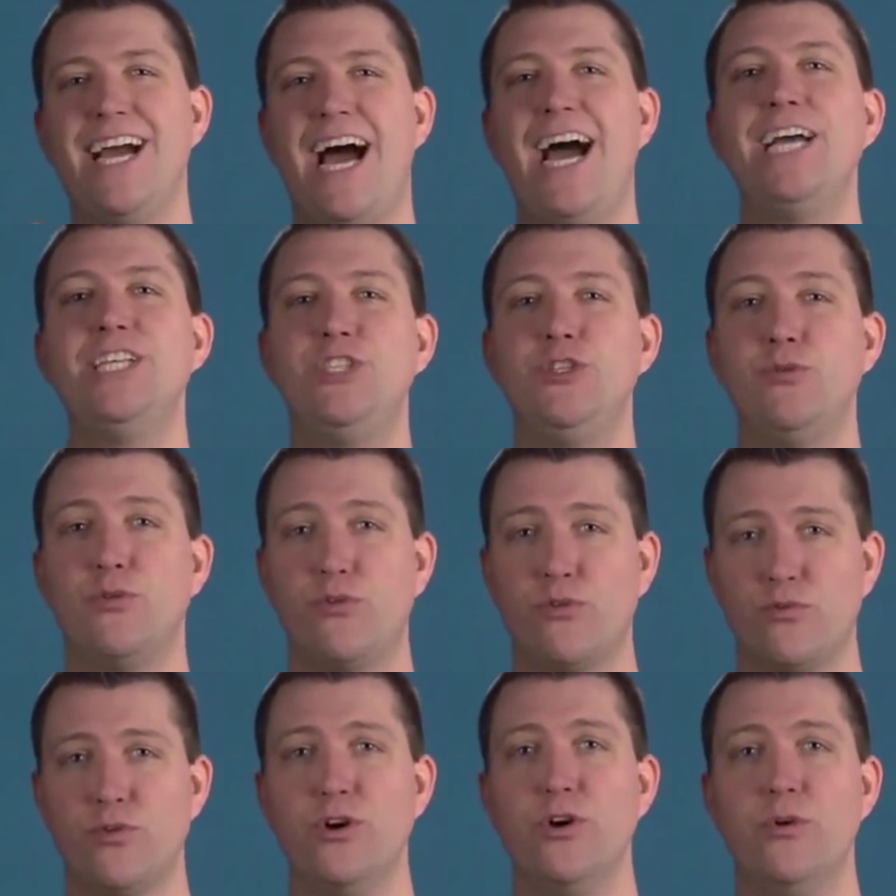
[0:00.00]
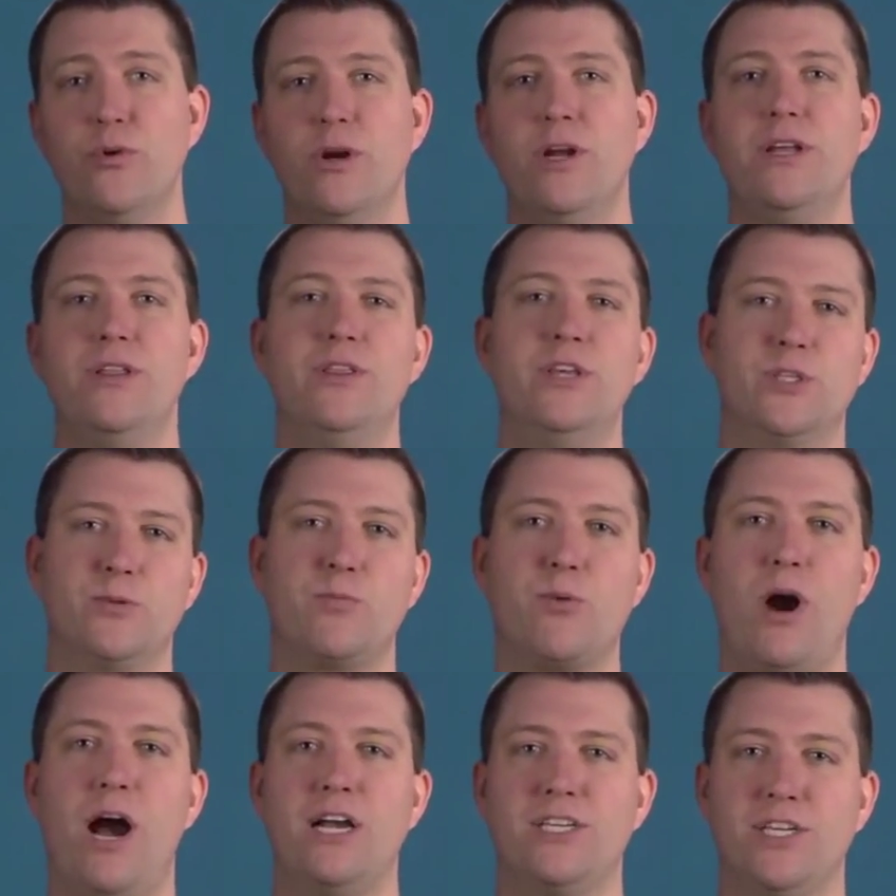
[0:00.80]
guides you through this
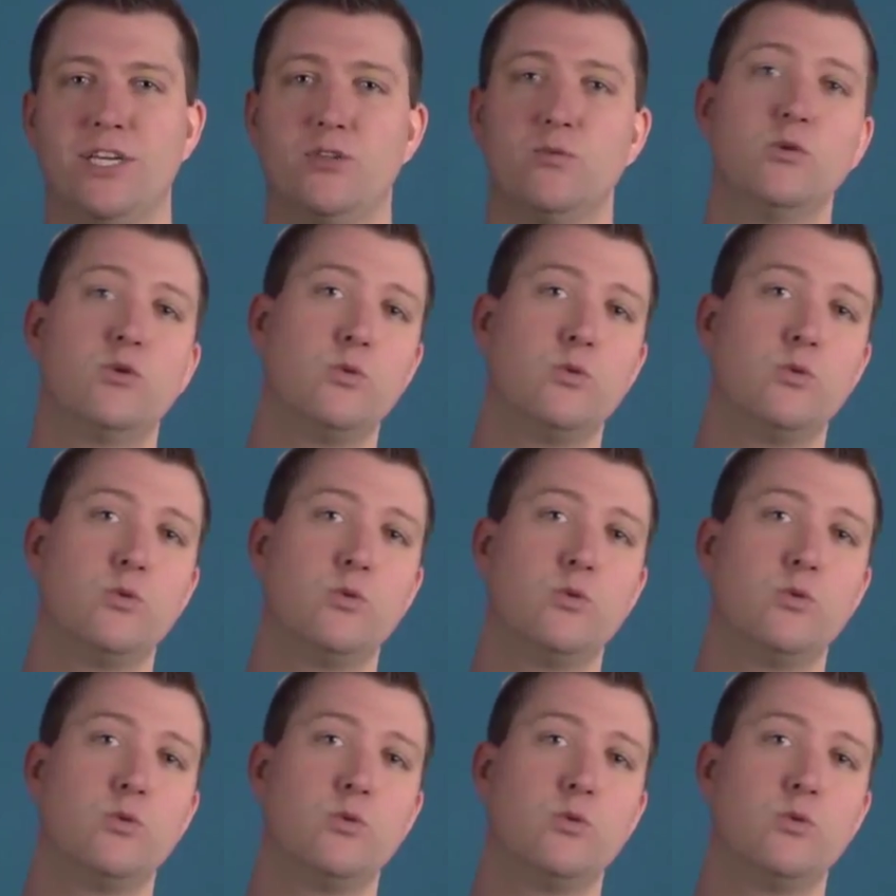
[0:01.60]
process,